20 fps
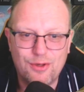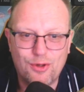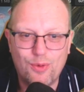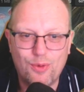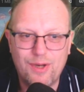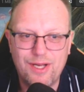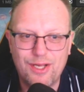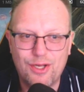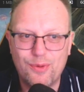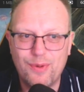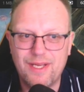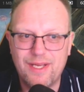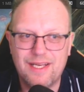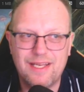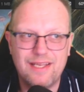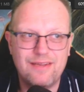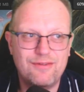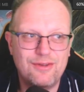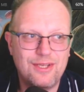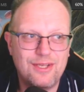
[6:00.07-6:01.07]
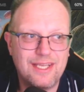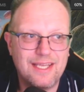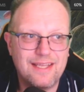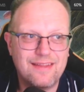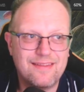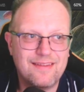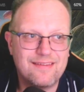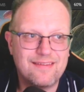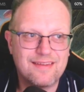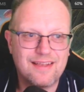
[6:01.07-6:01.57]
quite quickly if you can
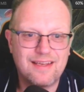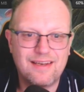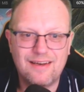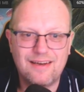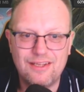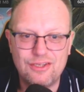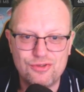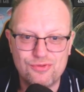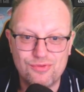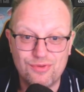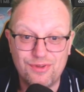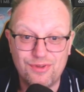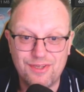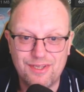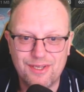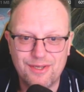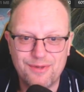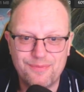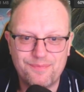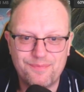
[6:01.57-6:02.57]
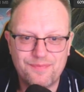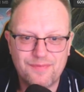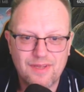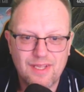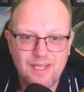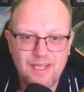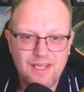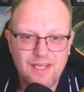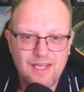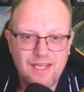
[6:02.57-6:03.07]
get this and Elenda on the go.
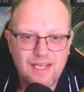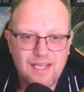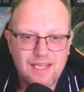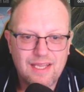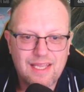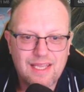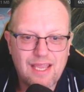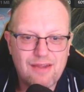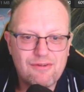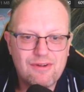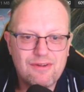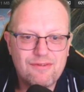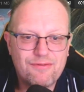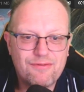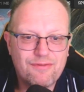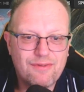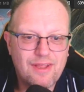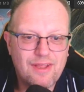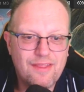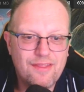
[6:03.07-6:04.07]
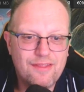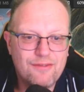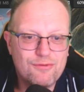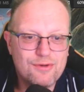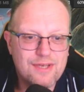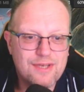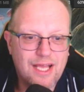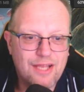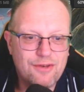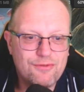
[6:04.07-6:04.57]
Karev, the
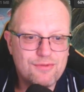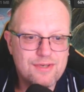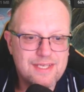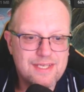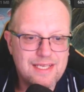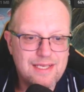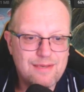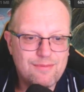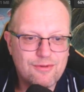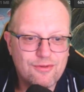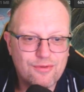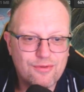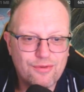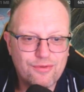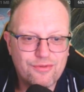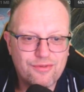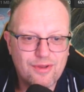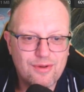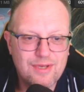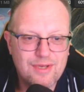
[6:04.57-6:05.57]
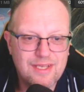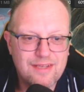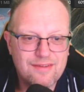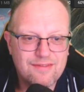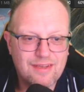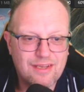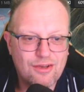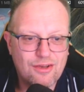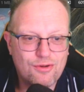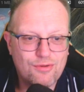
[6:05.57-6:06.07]
Unredeemed, is also here.
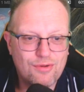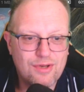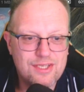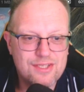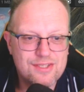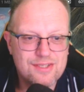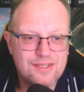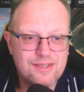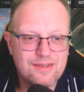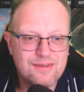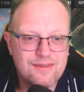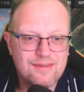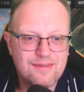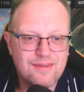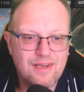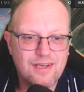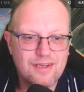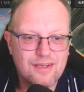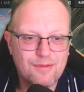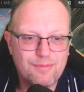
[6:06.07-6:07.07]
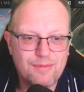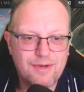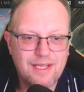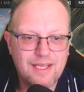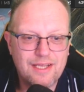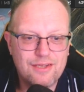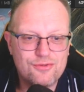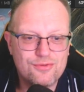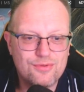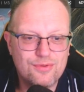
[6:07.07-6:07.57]
Sack a creature, target
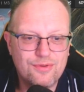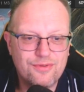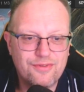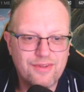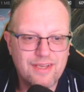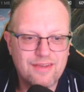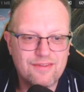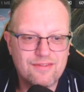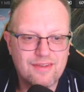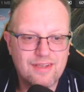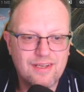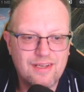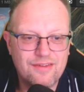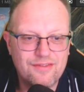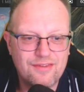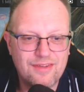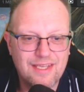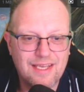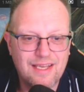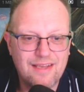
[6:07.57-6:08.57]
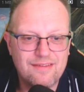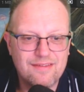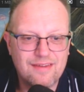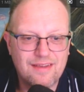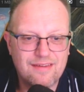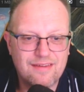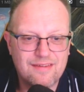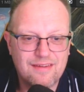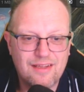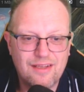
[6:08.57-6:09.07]
player draws X cards and gains
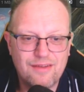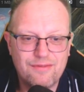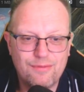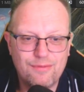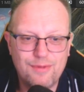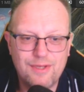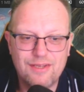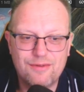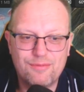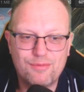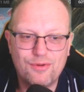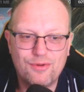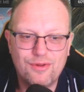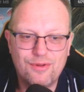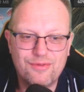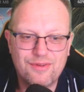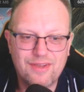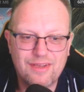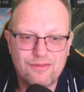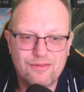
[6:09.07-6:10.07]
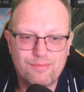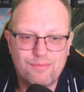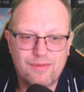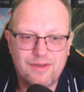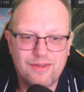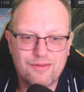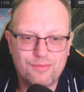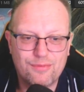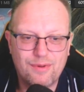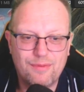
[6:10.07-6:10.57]
X life, and we get to put those X
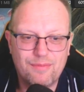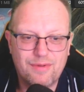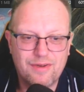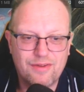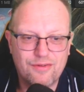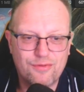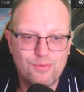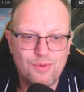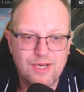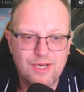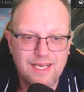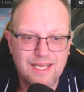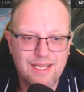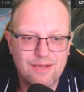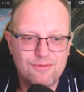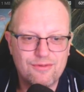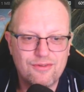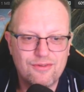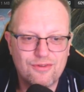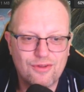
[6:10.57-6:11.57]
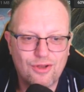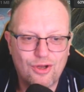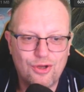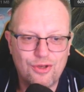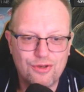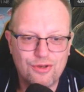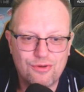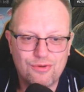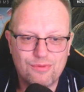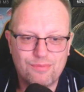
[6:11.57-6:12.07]
+1/+1 counters
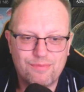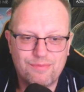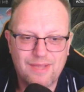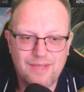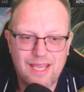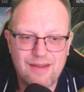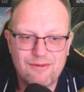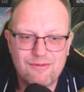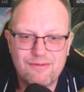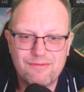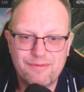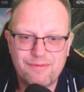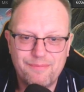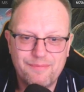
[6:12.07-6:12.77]
on a Karev.